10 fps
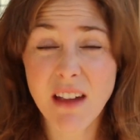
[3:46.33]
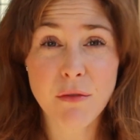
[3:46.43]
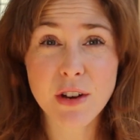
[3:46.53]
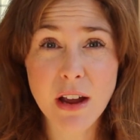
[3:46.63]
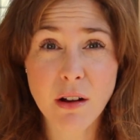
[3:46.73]

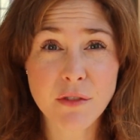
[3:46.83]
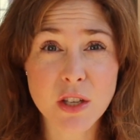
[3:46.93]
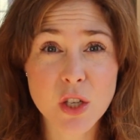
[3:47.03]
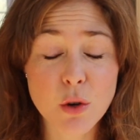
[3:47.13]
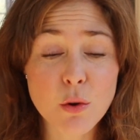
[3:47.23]
every day after
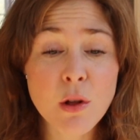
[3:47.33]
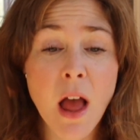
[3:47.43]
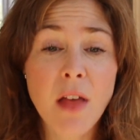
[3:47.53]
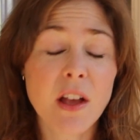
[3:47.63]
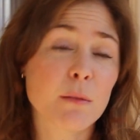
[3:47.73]
school.
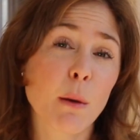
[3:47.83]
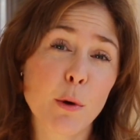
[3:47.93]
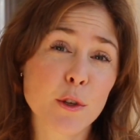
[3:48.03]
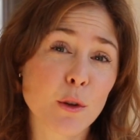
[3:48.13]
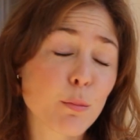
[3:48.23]
That's my
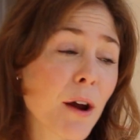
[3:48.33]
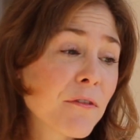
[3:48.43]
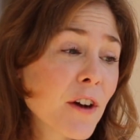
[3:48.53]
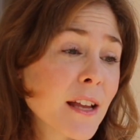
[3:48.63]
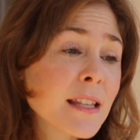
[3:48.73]
personal
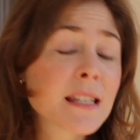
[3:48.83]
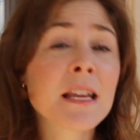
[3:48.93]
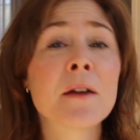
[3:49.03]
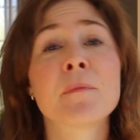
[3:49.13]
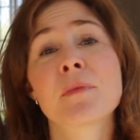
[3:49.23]
preference.